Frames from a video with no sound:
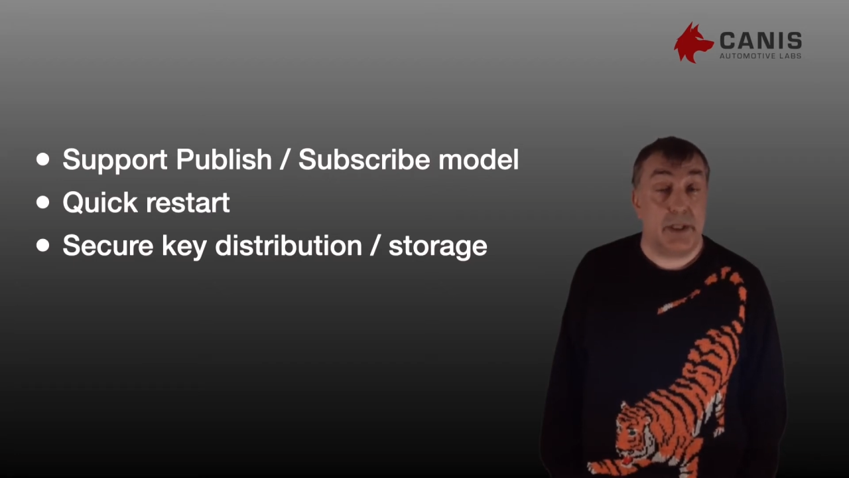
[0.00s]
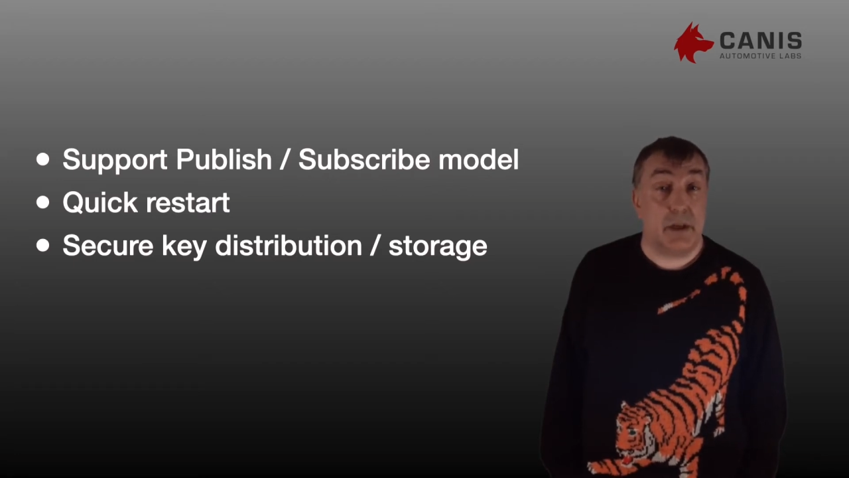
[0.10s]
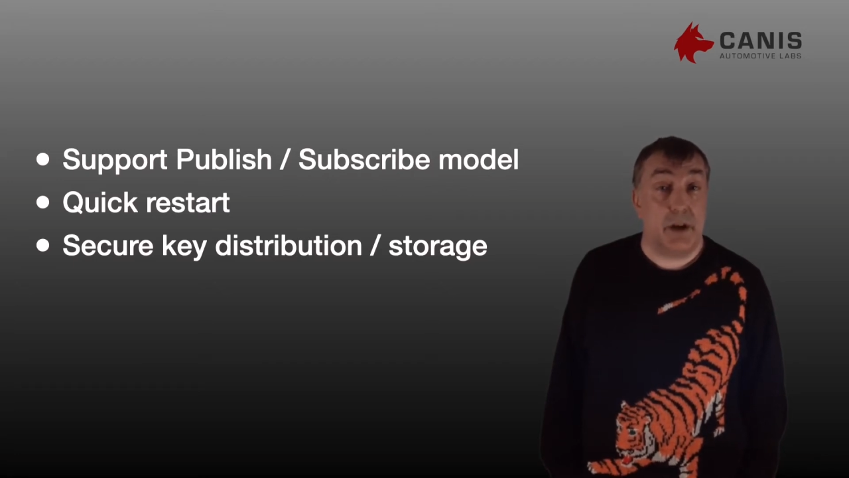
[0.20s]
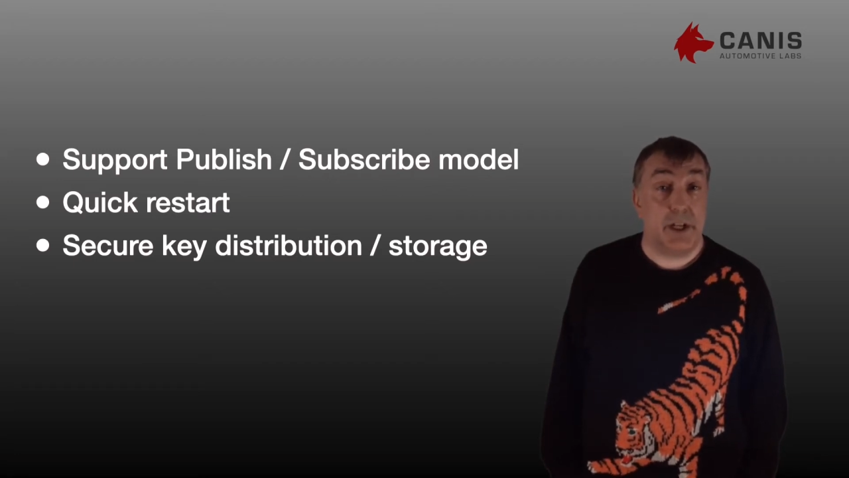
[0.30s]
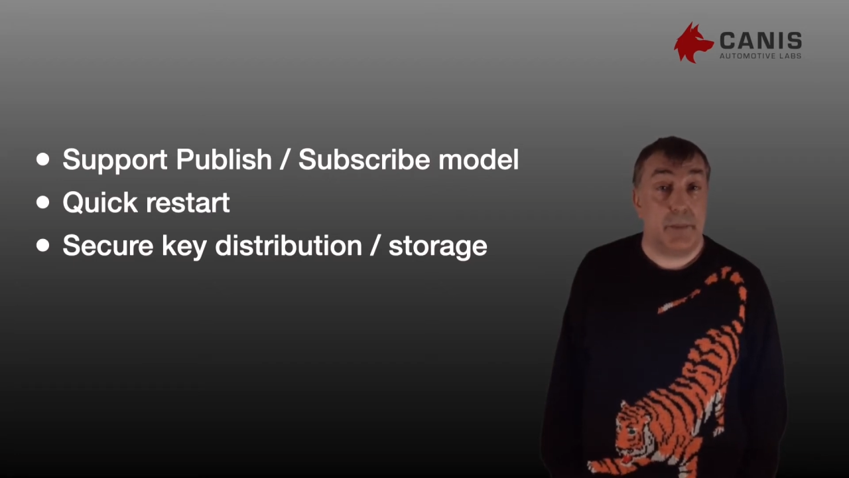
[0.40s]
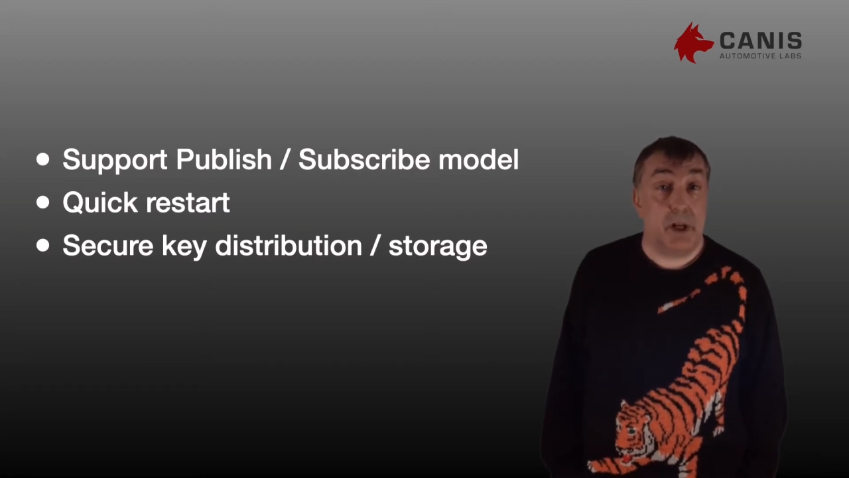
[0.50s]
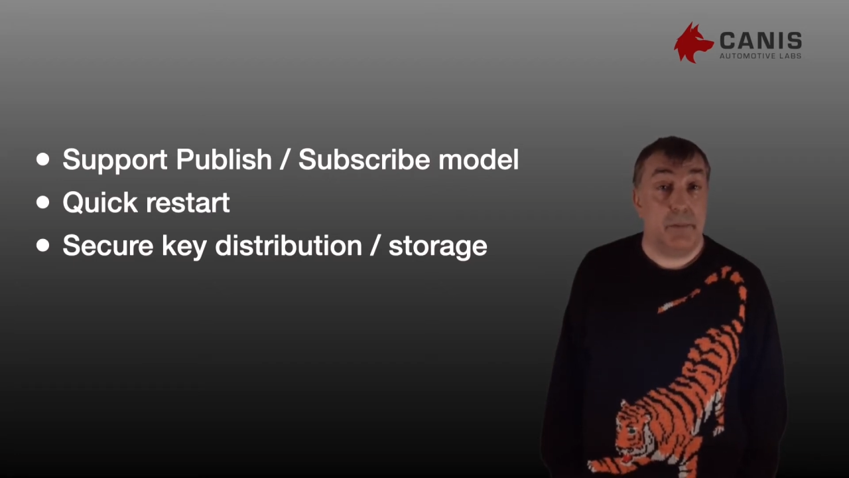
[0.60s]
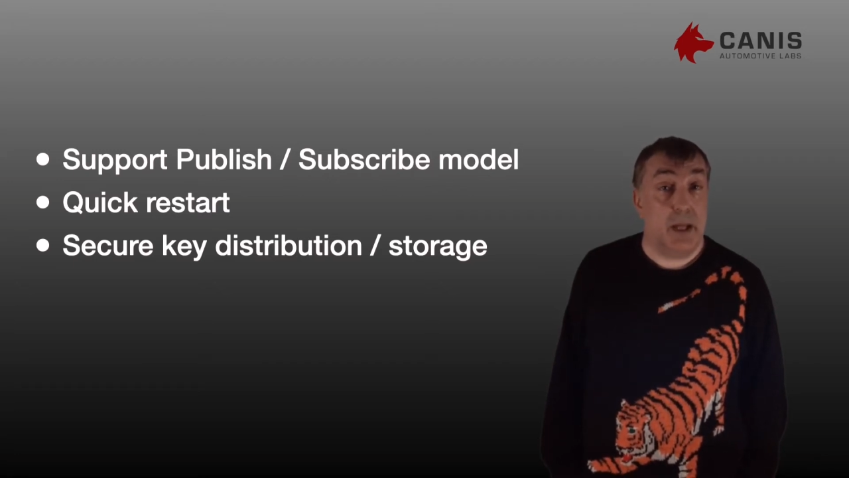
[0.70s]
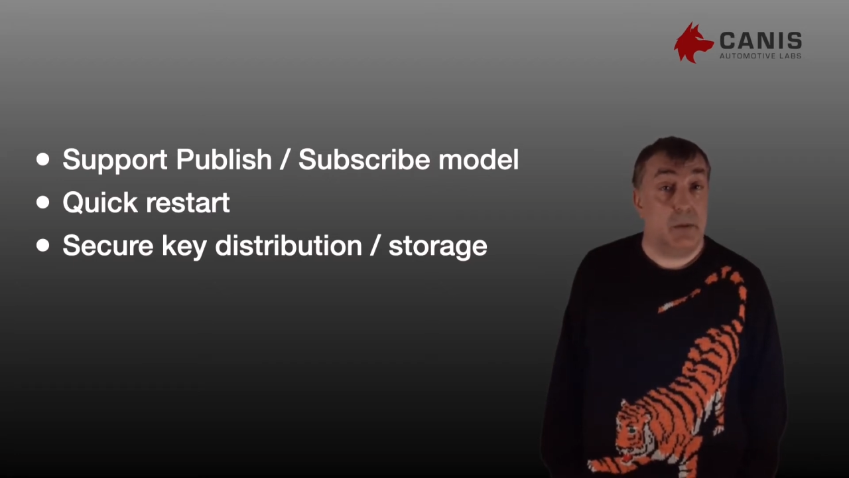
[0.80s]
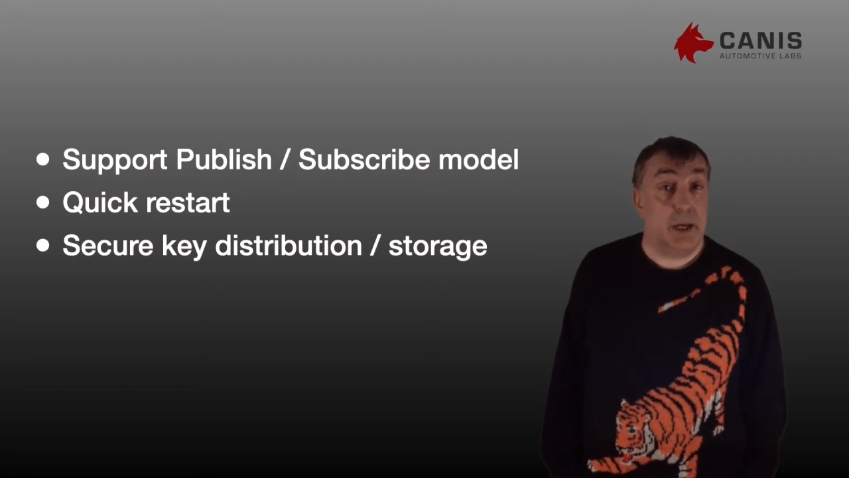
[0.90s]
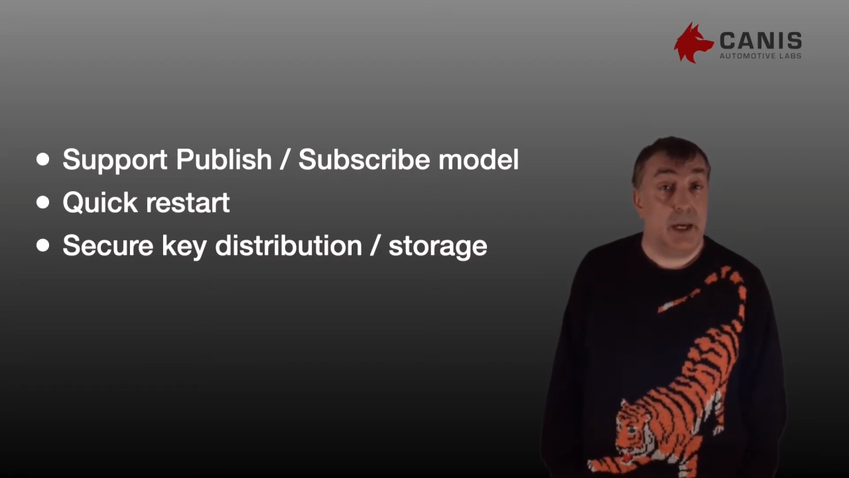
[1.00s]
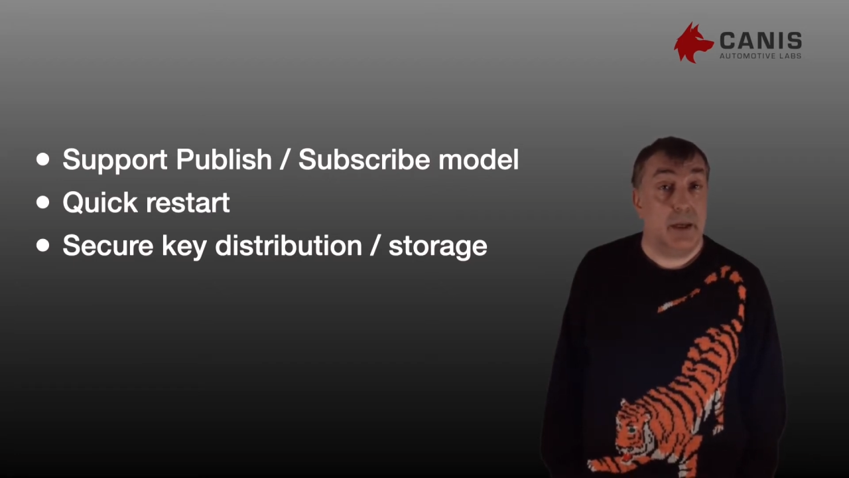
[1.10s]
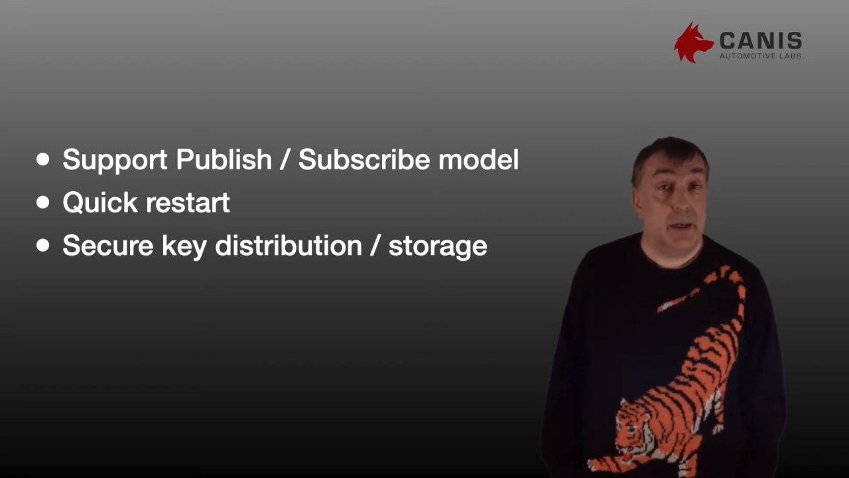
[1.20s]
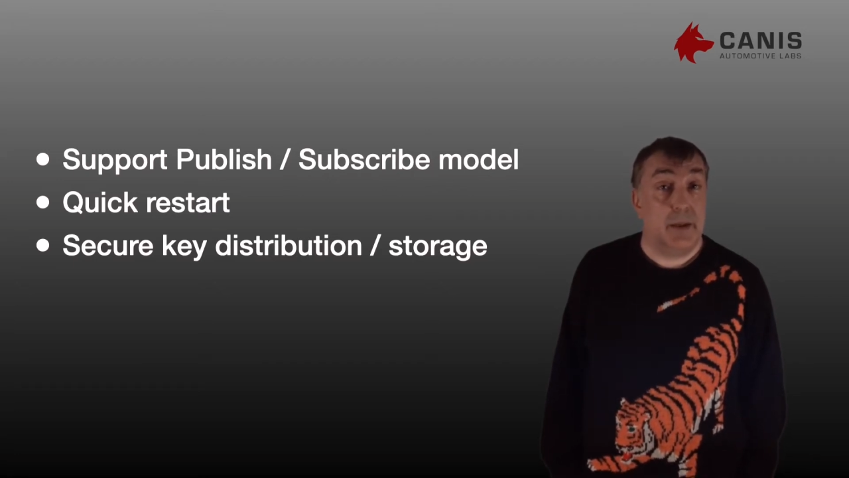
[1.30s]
is hijacked by malware,